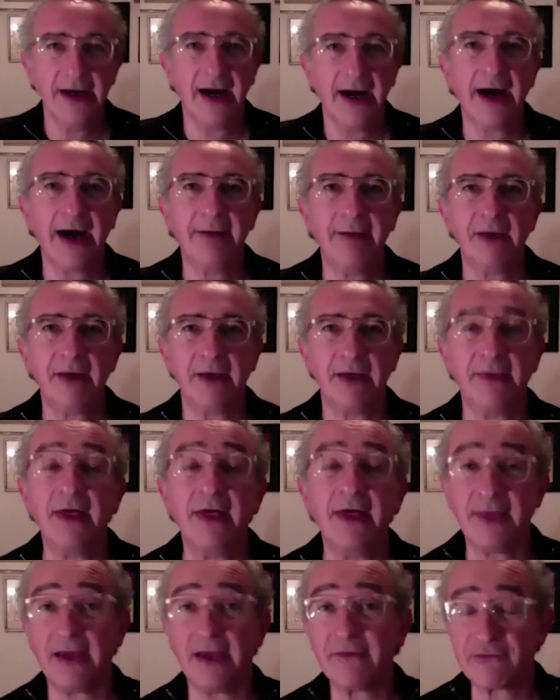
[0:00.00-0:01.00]
Um, and they're
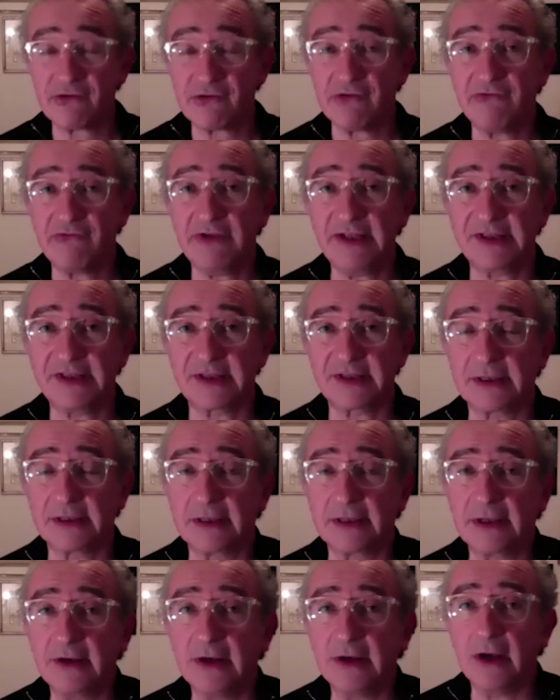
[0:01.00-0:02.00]
there for a reason.
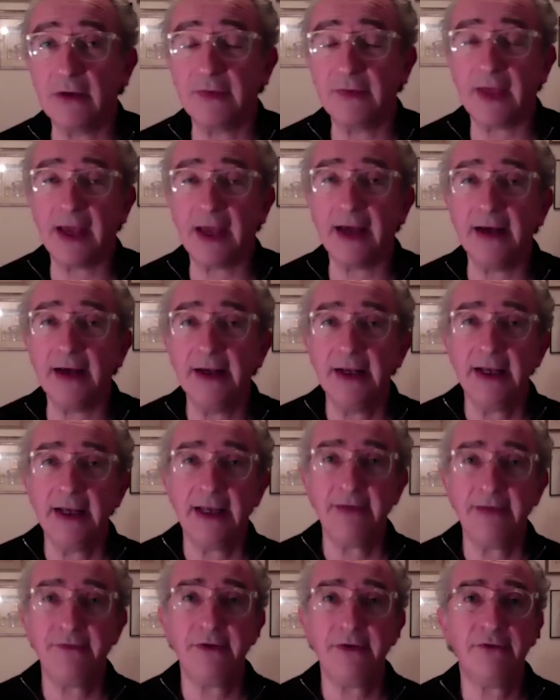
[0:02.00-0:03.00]
You know, they're,
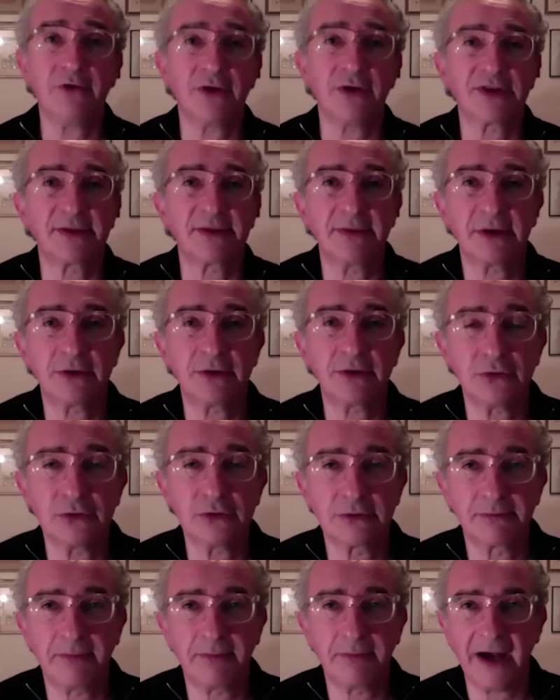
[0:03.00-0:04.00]
if you've got something
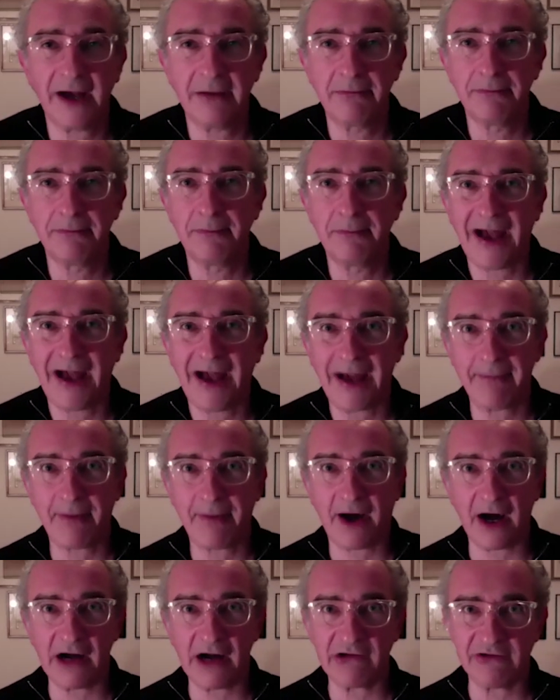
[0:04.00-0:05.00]
called
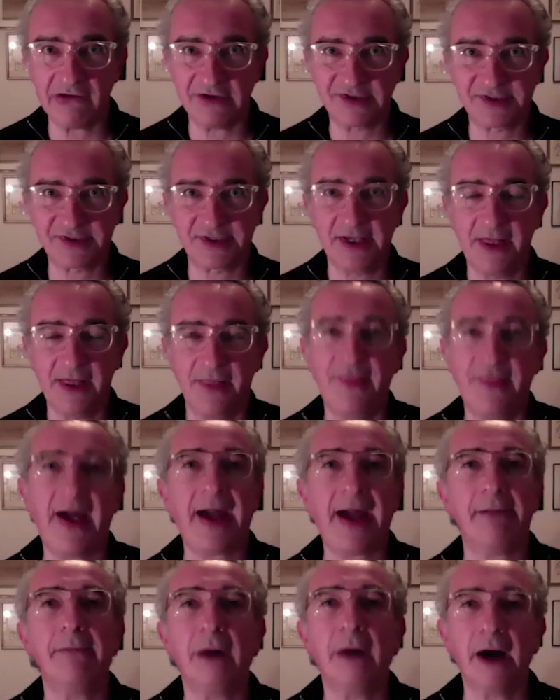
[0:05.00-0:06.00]
papyrus,
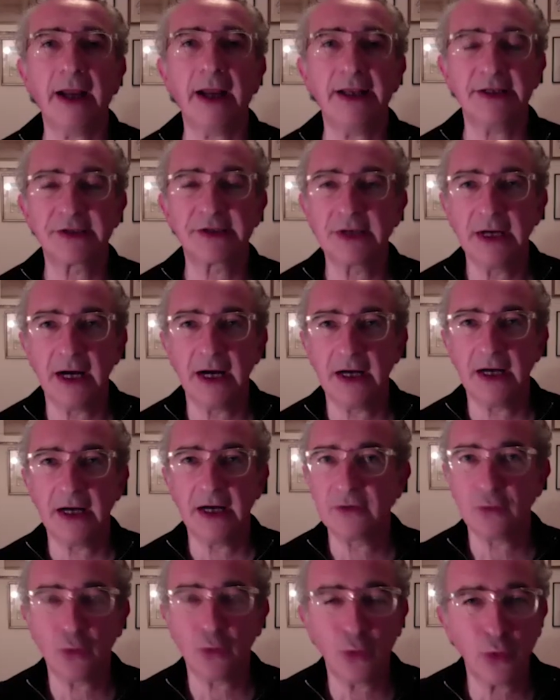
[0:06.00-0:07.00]
that might
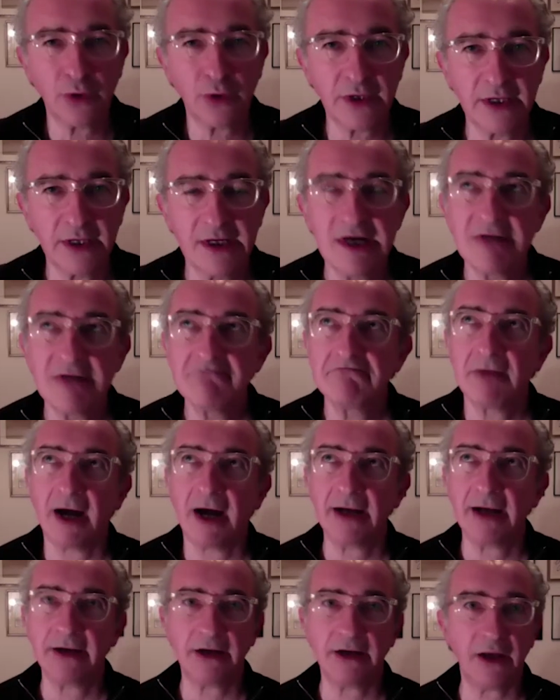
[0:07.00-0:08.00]
adorn,
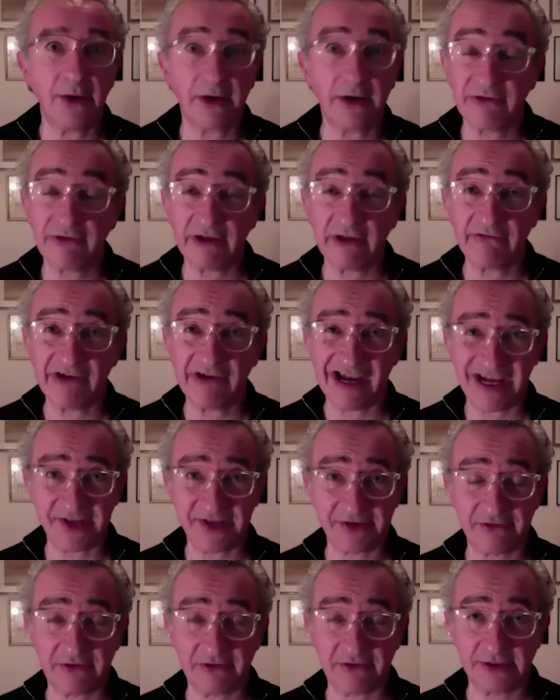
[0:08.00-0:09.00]
I don't know, a Greek
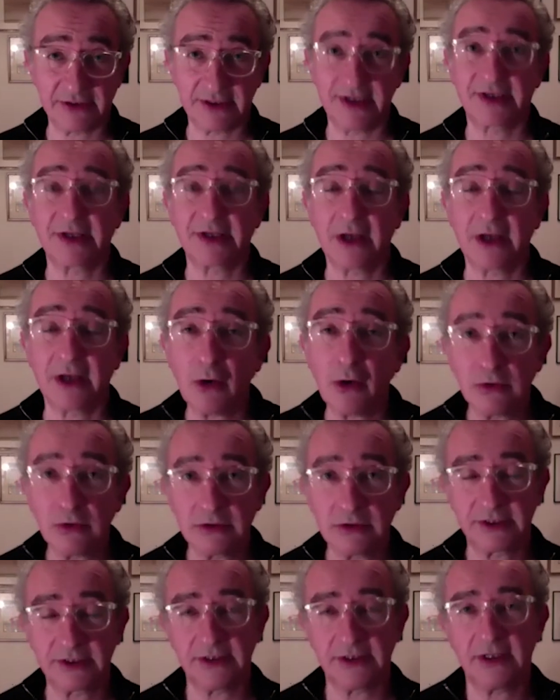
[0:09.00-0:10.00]
restaurant. It's an
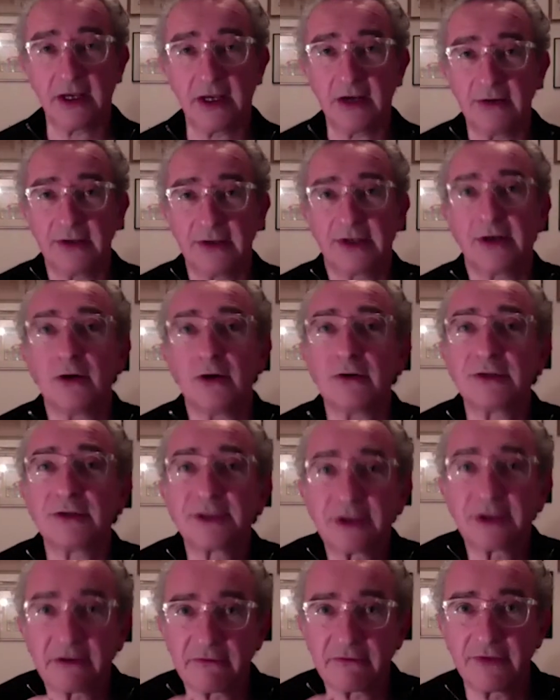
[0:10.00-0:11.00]
old, you know, an old
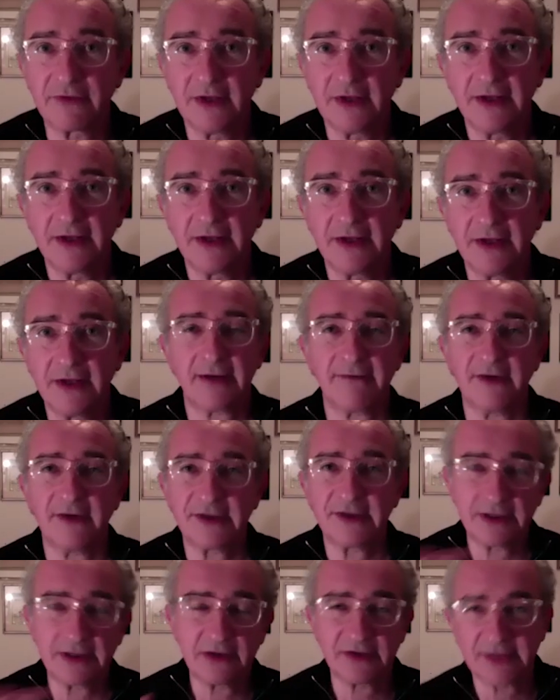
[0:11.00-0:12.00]
sort of typeface
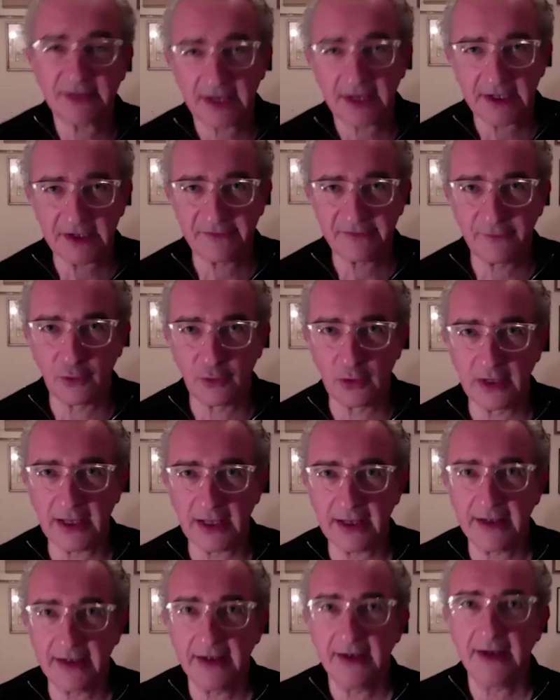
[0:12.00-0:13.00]
that looks like it's
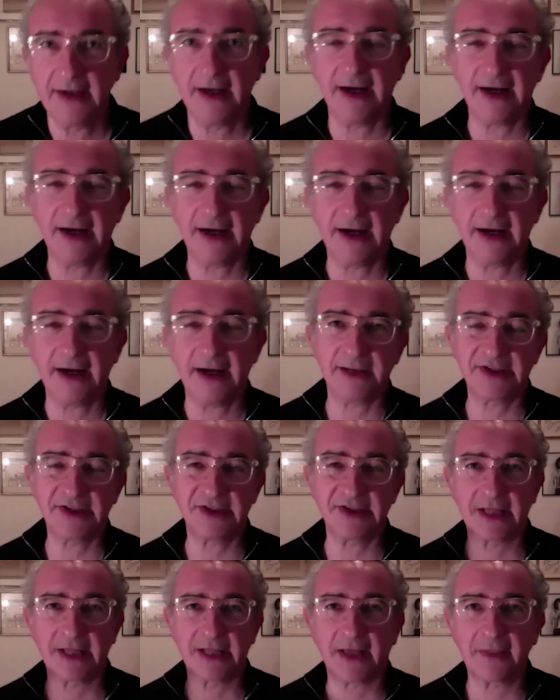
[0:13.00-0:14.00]
falling uh, to
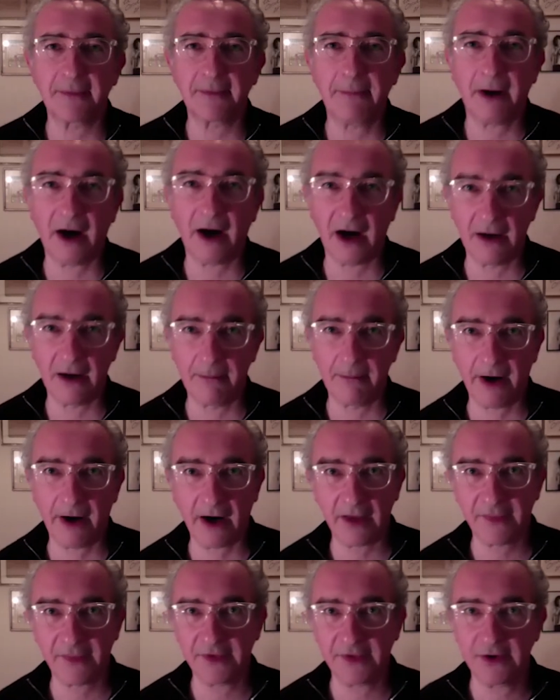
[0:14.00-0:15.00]
pieces, like the Par
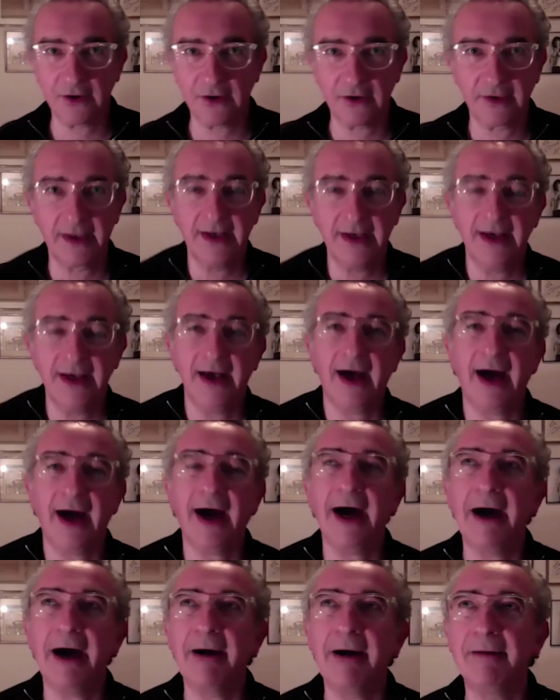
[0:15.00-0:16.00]
Parthenon.
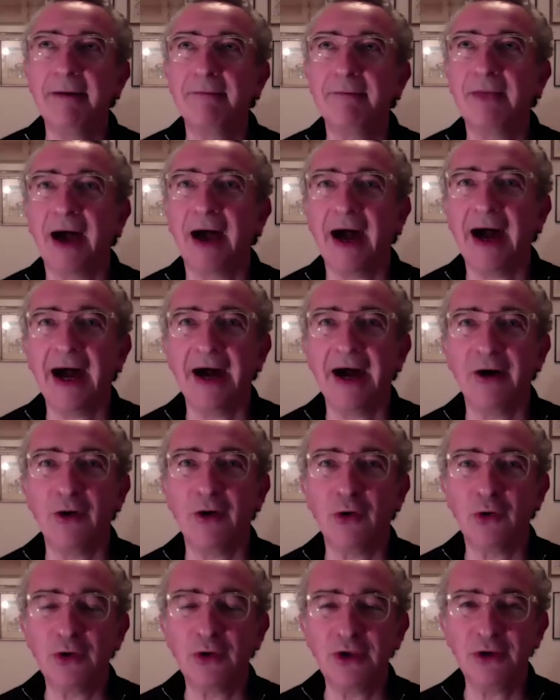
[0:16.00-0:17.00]
Um, uh,
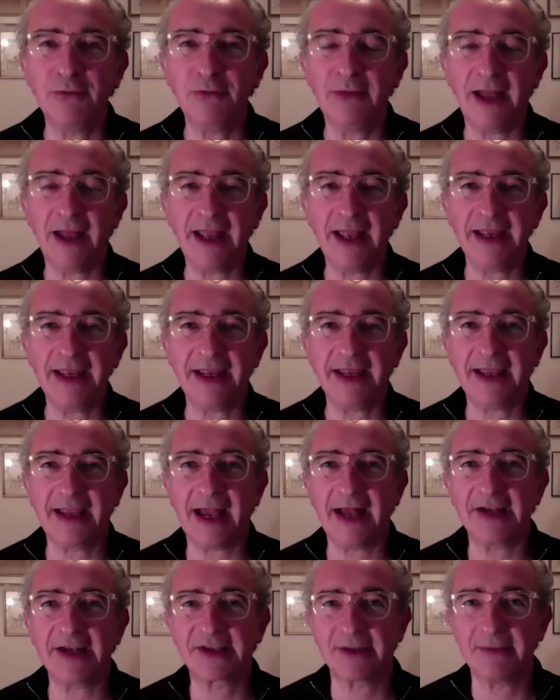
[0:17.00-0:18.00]
or you may
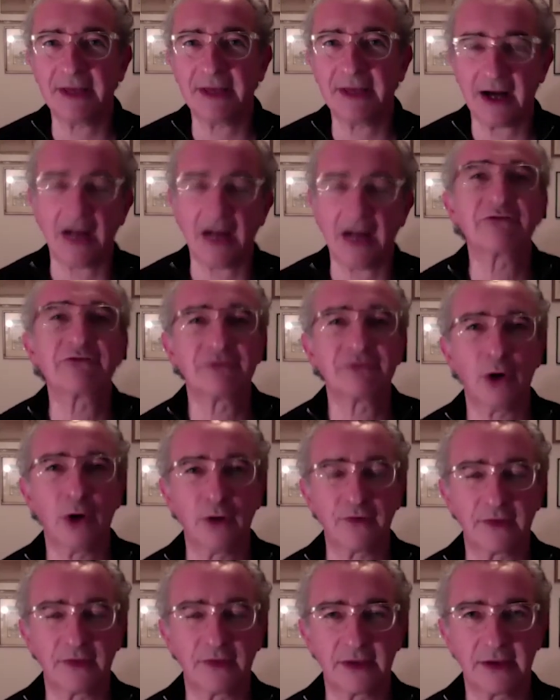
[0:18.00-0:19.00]
get something
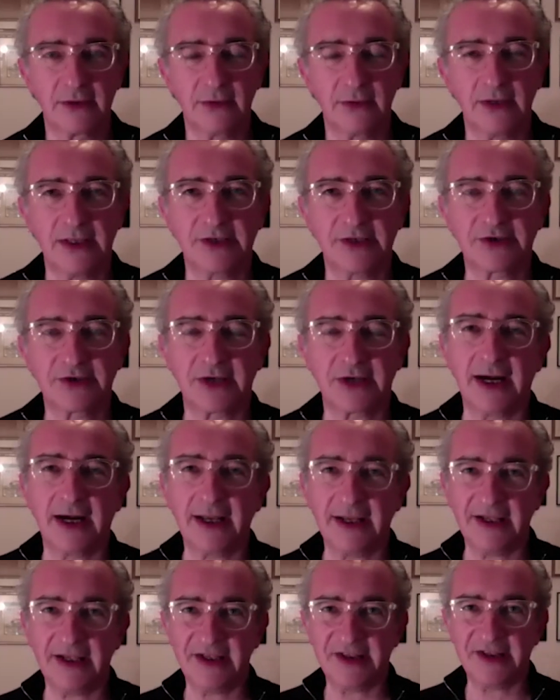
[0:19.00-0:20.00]
ultramodern, which uh,
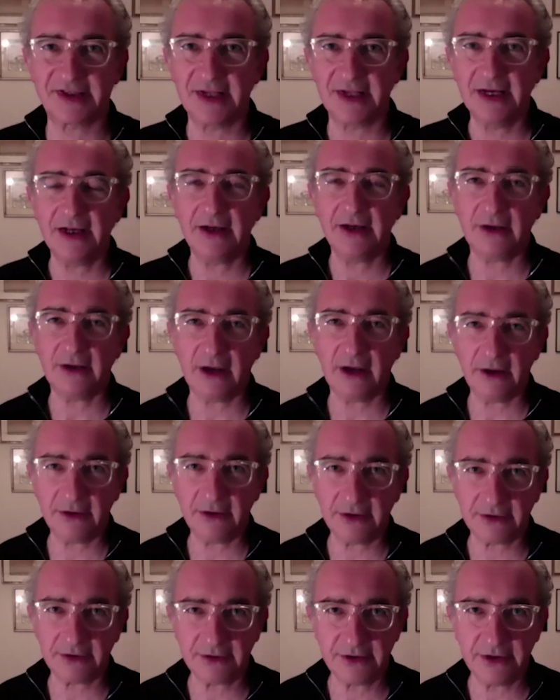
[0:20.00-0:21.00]
is, you know,
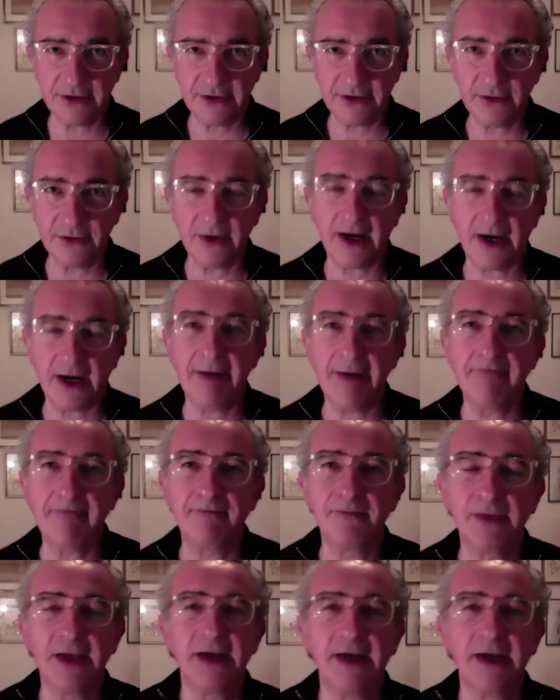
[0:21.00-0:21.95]
your new um,